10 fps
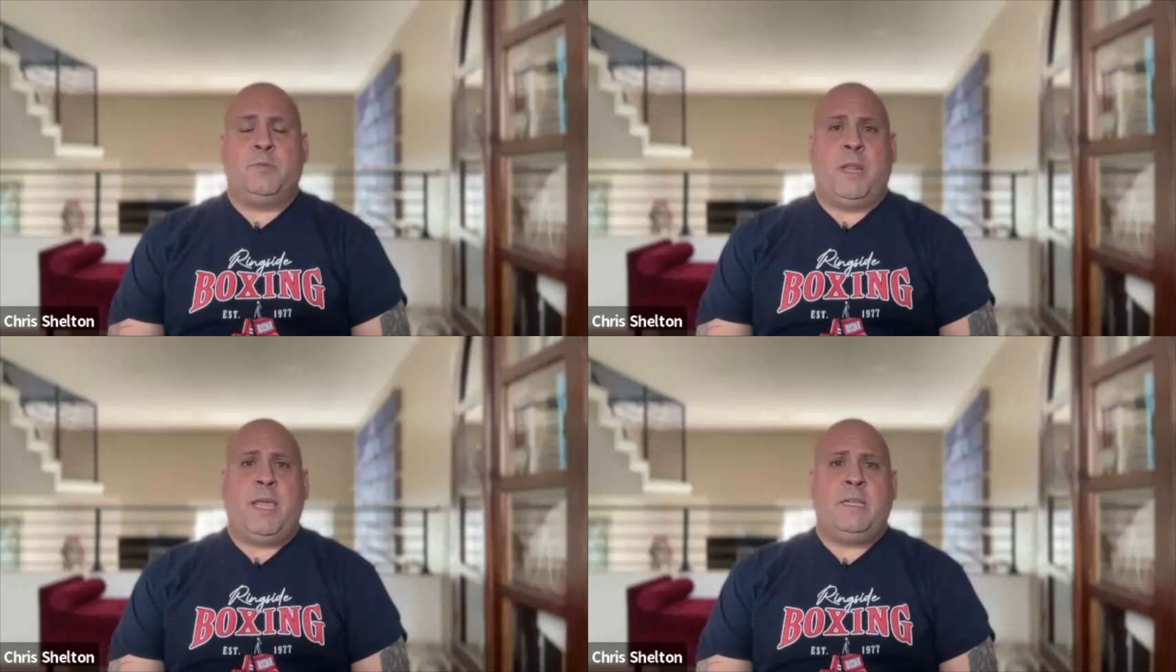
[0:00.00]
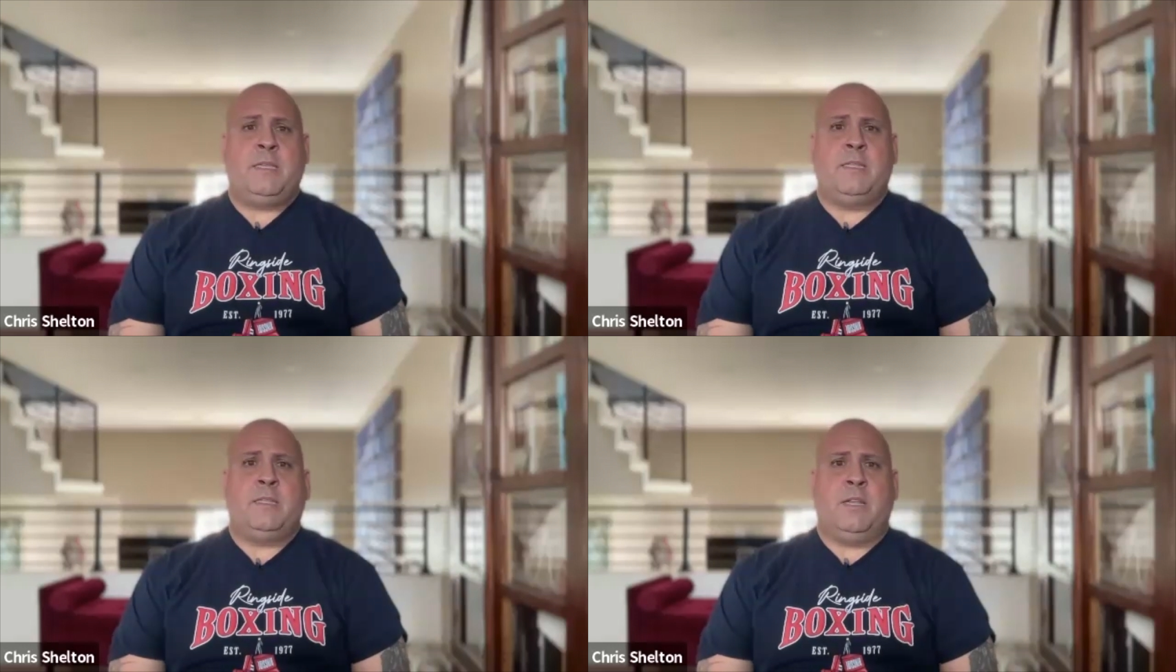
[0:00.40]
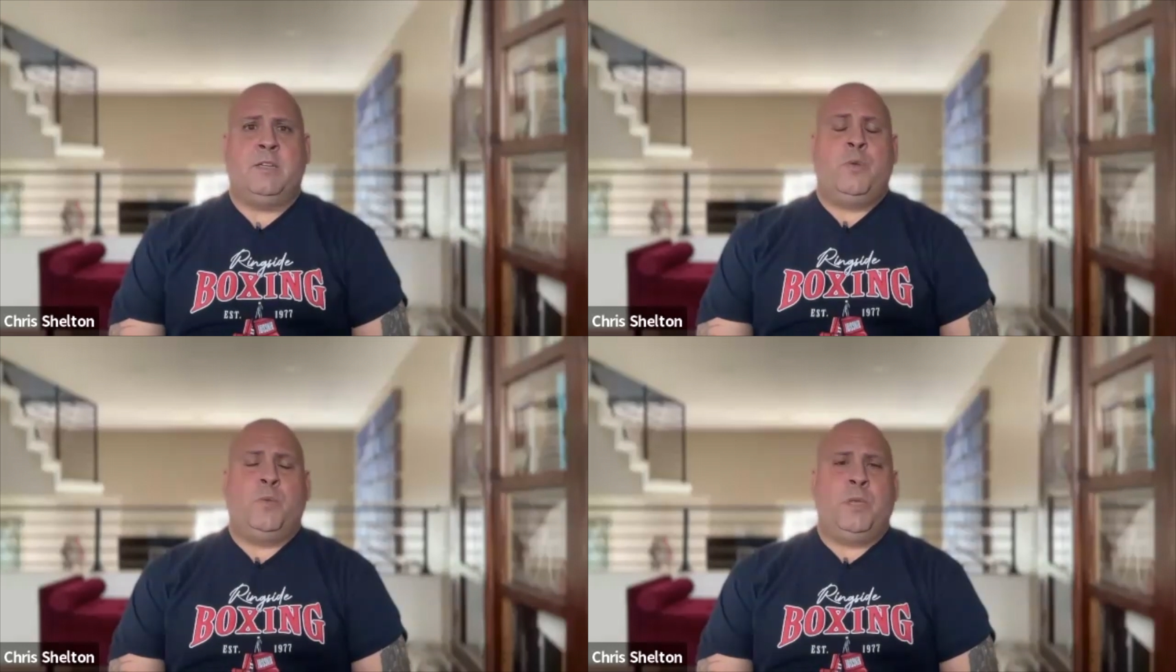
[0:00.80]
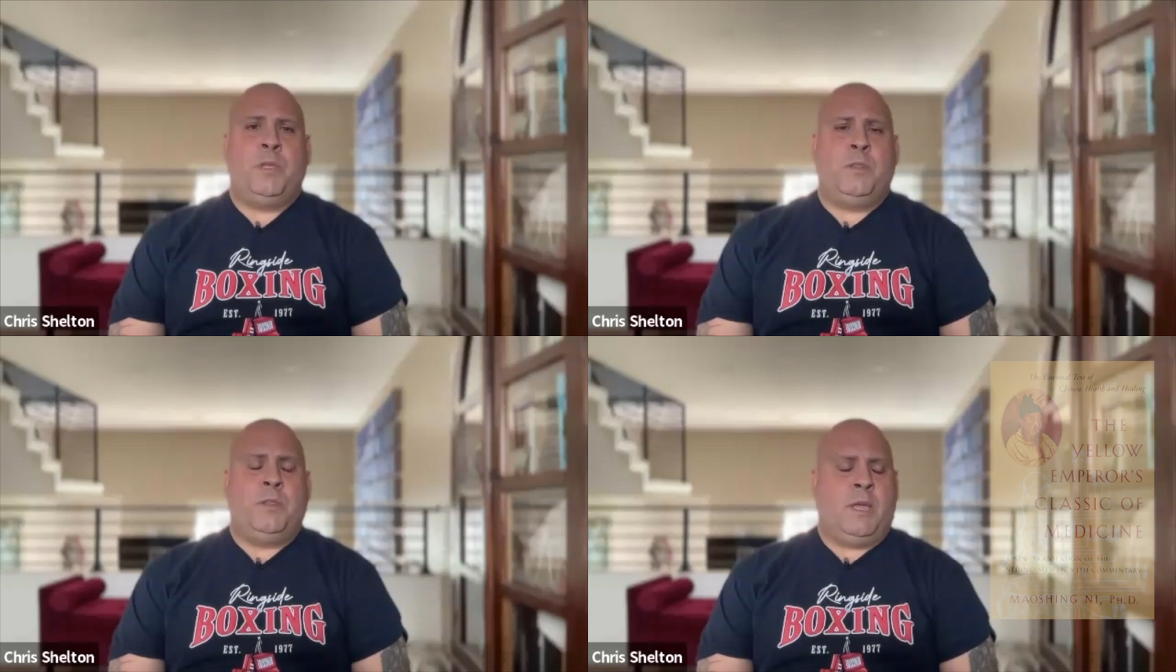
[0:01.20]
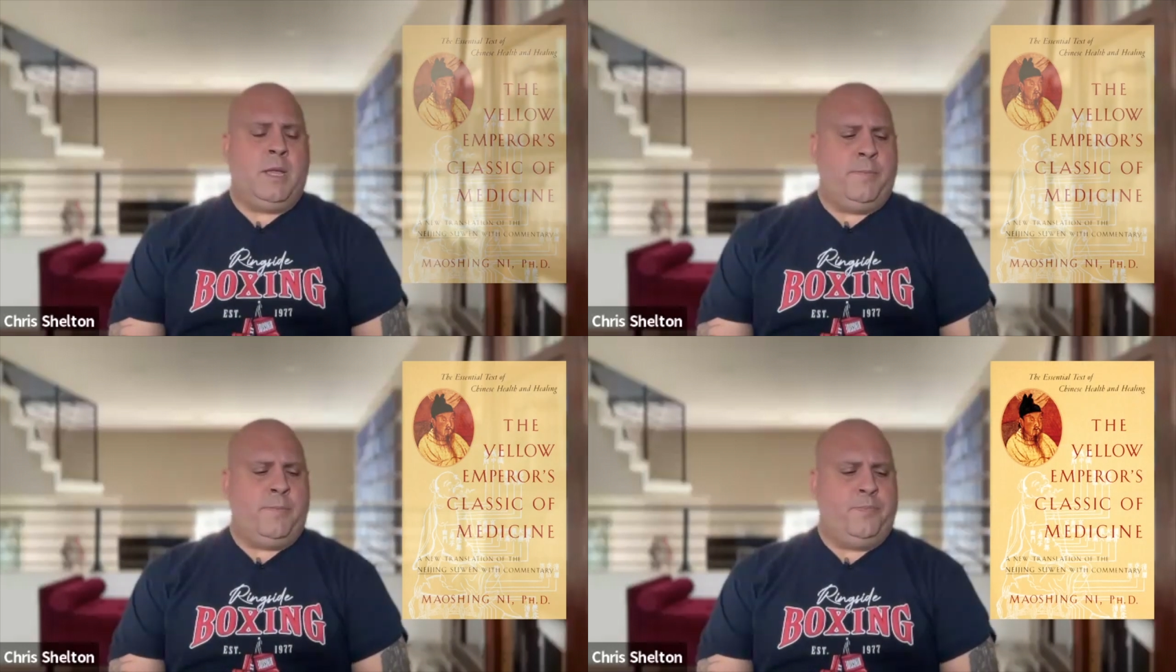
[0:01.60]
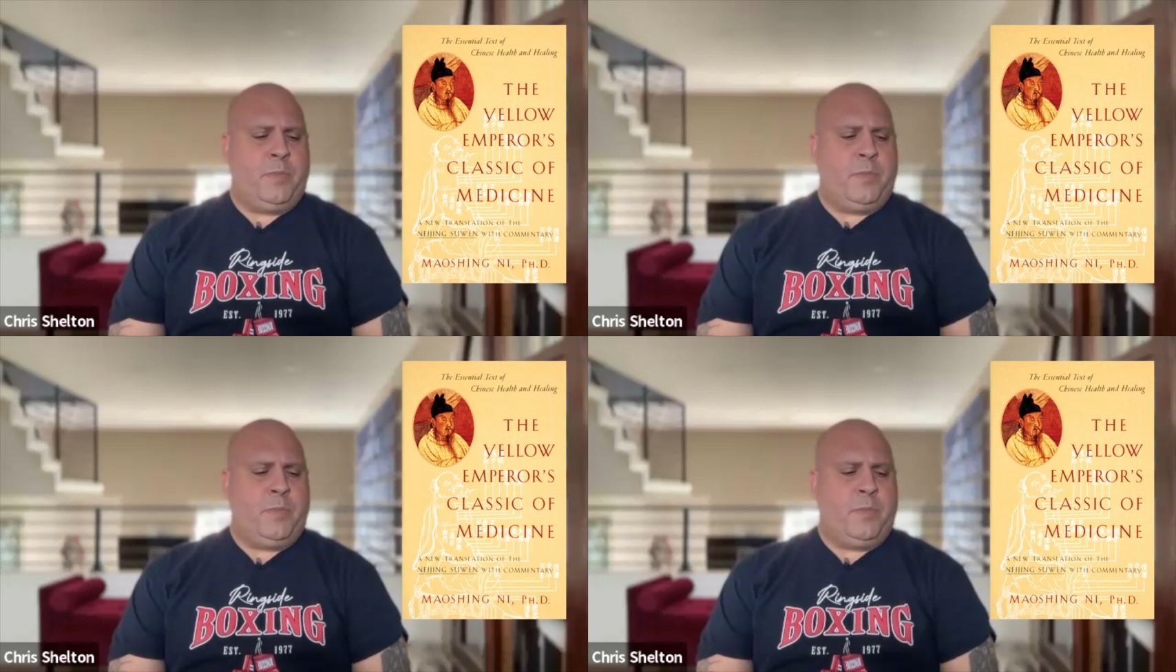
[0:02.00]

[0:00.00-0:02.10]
plagues and such. If you read the